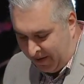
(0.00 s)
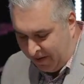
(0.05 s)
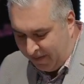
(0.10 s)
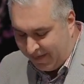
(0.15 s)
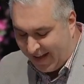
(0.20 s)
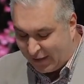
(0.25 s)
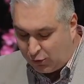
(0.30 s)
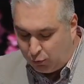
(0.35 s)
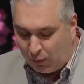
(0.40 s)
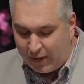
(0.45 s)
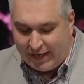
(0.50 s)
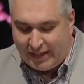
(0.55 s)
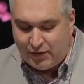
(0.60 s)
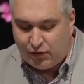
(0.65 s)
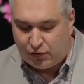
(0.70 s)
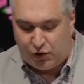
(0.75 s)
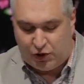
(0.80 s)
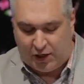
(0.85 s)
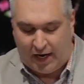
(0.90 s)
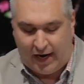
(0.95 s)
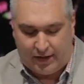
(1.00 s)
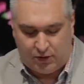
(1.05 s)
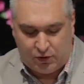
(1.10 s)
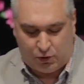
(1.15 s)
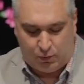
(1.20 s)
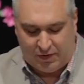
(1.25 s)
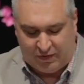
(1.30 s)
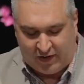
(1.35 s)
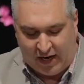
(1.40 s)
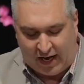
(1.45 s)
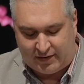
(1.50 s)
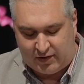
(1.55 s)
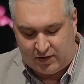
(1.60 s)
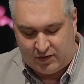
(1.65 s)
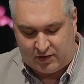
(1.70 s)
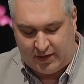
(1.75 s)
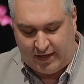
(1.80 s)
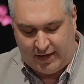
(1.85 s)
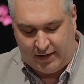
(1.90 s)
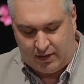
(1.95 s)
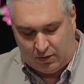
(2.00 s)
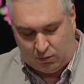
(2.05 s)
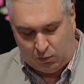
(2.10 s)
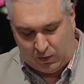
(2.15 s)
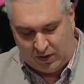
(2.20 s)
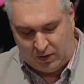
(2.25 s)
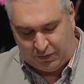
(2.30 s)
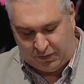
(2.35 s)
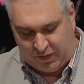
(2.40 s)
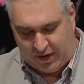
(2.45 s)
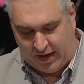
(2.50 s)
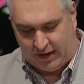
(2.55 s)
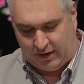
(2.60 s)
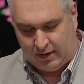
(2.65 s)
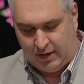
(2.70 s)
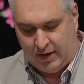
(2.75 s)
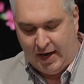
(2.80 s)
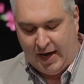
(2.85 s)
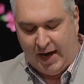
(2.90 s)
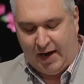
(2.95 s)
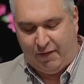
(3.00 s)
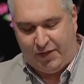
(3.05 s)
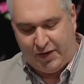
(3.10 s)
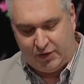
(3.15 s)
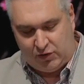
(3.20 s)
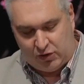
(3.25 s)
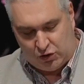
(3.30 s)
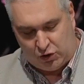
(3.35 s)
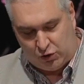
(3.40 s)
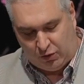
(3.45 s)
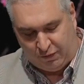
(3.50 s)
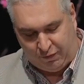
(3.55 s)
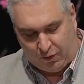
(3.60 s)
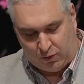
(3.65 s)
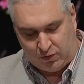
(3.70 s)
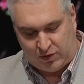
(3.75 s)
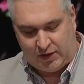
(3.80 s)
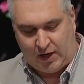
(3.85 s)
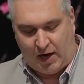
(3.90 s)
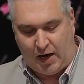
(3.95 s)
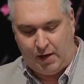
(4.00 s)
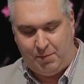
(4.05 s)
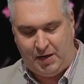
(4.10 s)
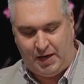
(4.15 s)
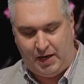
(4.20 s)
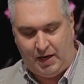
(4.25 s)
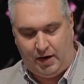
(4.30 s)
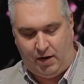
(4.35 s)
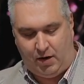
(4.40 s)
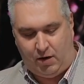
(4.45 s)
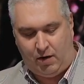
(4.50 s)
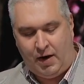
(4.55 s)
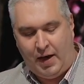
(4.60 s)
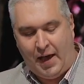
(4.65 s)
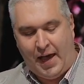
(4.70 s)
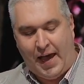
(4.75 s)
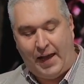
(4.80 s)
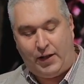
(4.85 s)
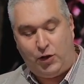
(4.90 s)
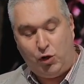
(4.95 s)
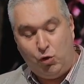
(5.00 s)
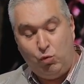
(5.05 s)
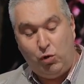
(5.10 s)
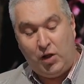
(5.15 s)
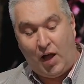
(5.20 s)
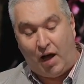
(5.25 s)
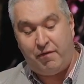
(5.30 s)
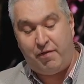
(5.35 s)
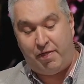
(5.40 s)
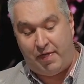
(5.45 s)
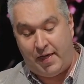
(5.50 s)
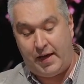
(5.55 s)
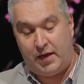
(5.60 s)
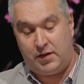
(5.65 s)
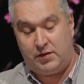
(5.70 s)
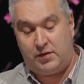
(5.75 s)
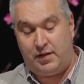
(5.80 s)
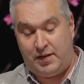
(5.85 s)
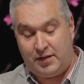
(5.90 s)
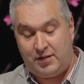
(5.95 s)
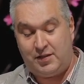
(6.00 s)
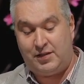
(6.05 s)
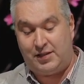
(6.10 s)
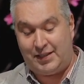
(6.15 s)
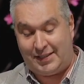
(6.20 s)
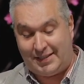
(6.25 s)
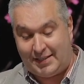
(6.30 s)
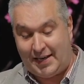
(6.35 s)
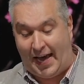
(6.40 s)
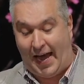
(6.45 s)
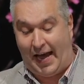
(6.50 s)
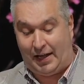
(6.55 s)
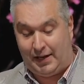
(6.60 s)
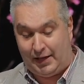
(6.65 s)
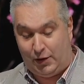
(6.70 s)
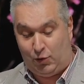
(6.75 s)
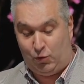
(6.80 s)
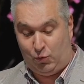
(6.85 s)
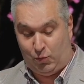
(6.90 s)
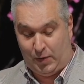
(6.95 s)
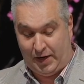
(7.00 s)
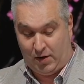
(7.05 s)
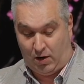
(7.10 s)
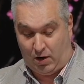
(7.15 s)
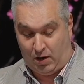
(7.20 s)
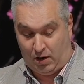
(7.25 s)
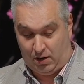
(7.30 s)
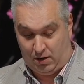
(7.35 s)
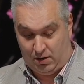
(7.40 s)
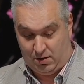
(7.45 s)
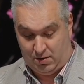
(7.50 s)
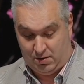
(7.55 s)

That's what needs to change. We've got to see the real thing. If this is your first time here and you love this, this is exactly who we are.